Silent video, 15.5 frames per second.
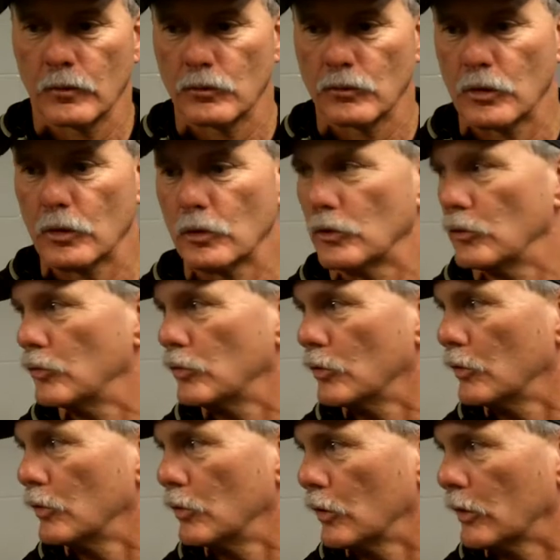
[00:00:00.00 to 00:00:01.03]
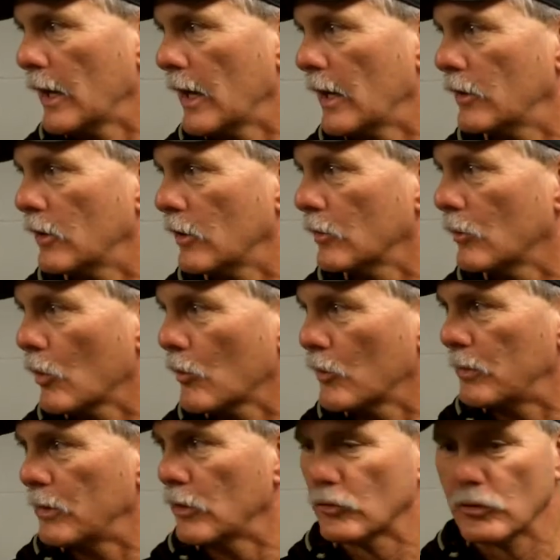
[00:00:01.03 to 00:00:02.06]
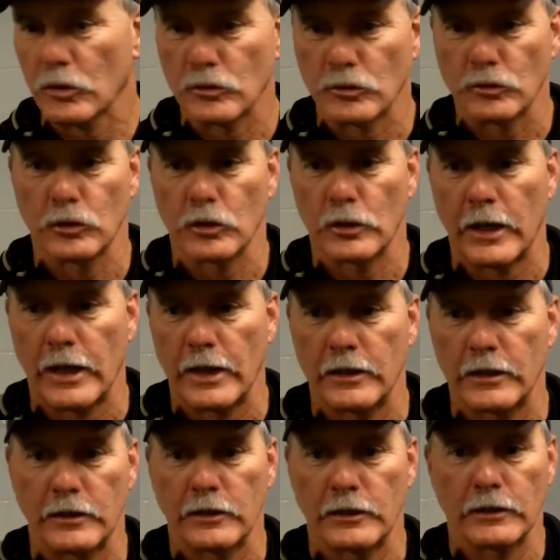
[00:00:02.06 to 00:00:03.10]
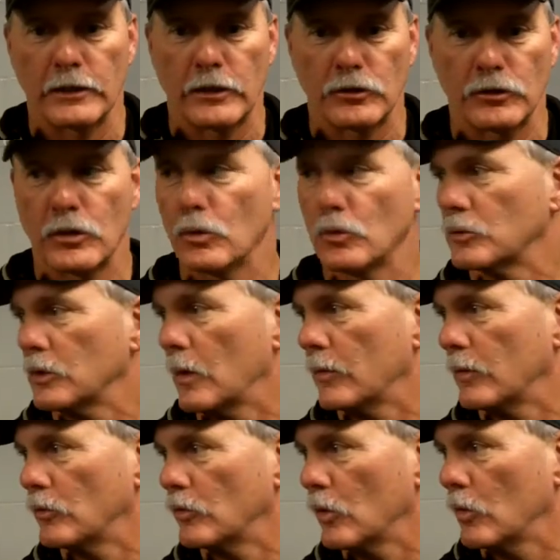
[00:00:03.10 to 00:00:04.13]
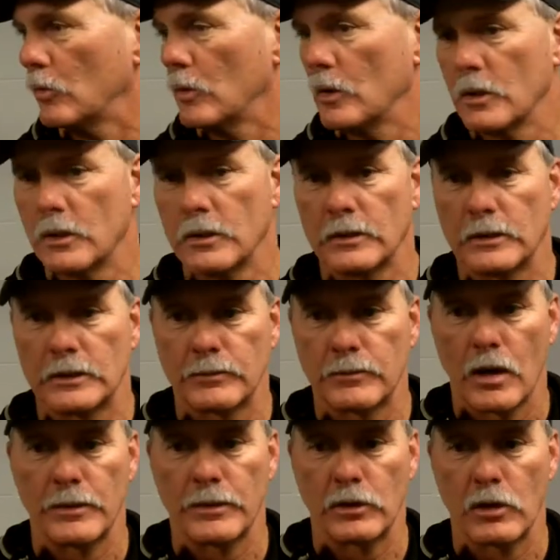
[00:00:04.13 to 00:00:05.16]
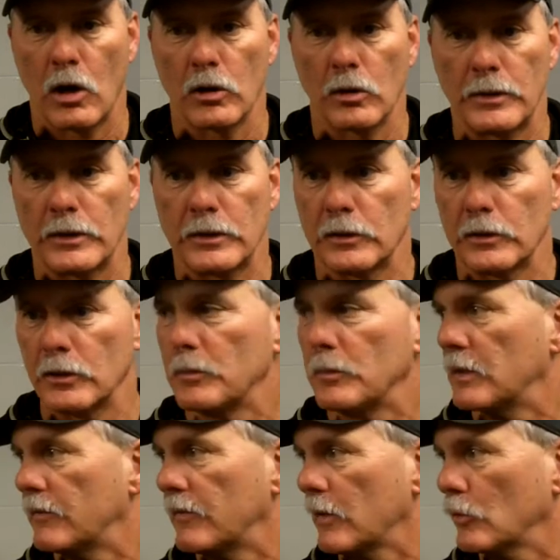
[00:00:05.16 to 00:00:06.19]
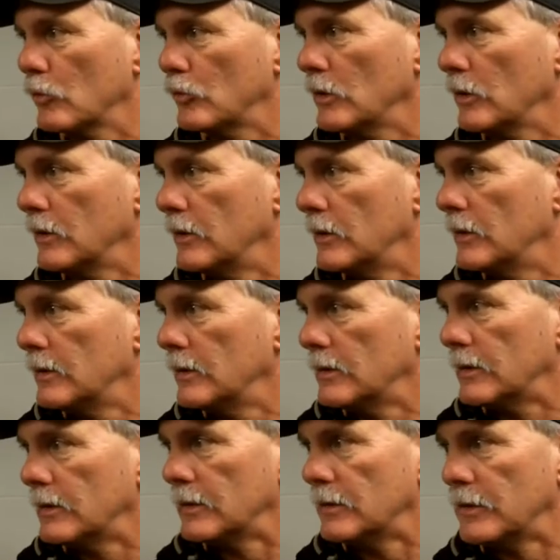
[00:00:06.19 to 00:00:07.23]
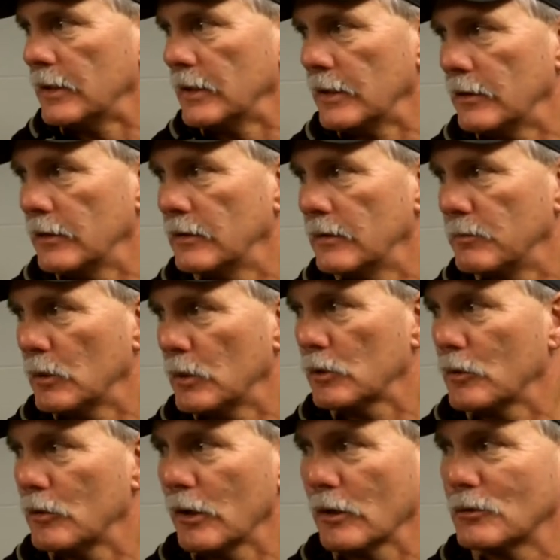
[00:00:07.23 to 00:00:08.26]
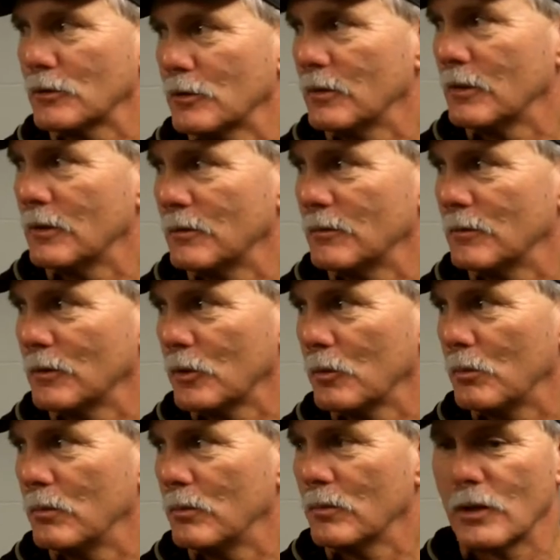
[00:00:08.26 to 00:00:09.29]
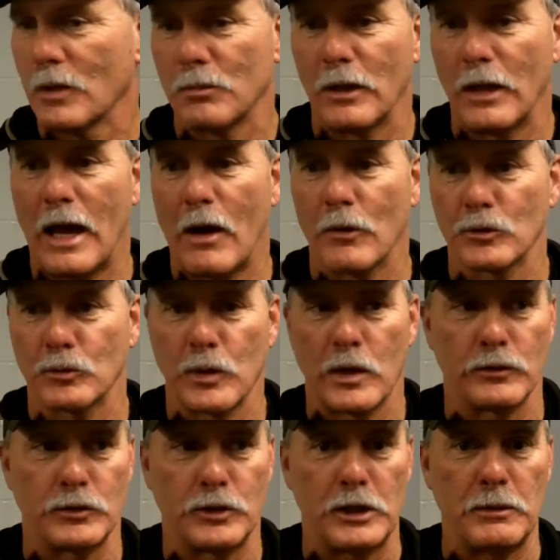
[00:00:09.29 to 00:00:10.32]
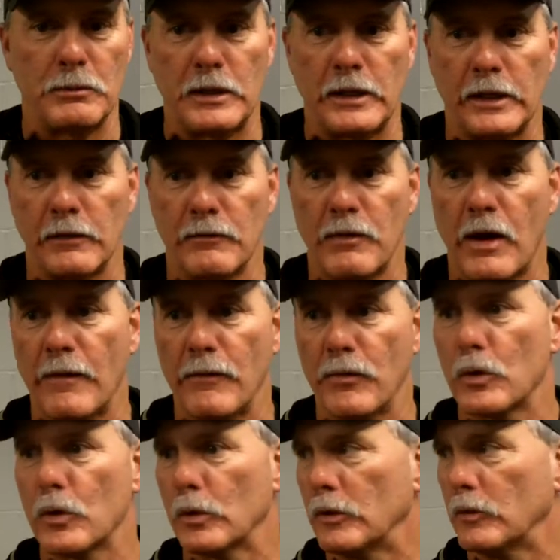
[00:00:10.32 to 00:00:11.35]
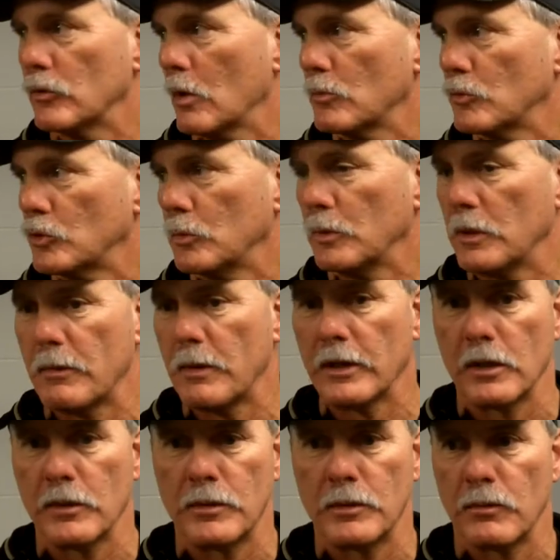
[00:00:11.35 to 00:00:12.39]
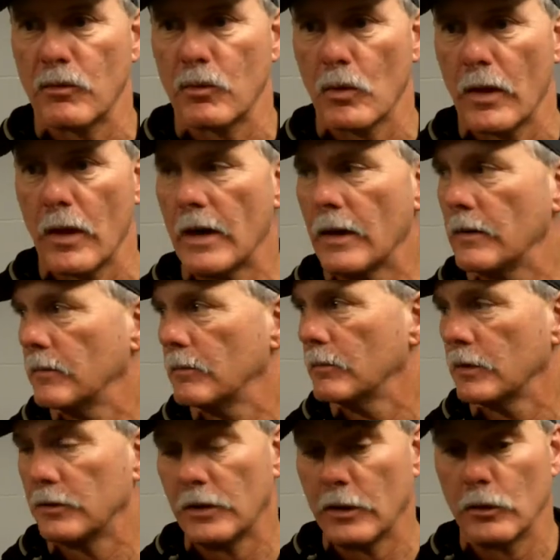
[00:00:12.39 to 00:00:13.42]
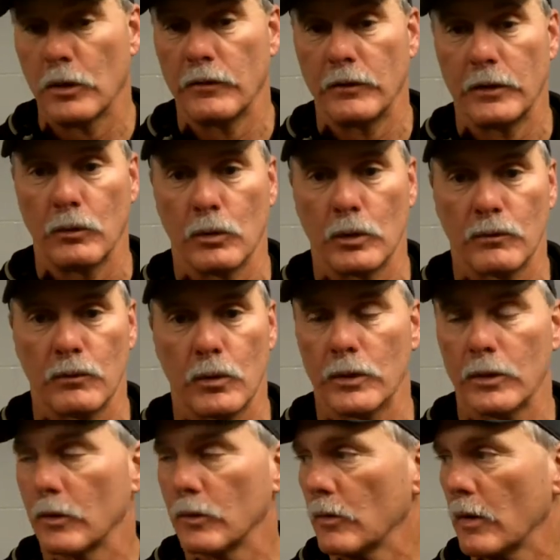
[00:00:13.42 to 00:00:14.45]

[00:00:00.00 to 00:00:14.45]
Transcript: surgeons look at it, our orthopedic surgeons look at it and let us know something. So I'll probably call them here in a little bit if I don't see Denny Miller in the next little couple hours. We have a team meeting at 5:30, so I'm assuming he may come in before that. But I don't have any word for you on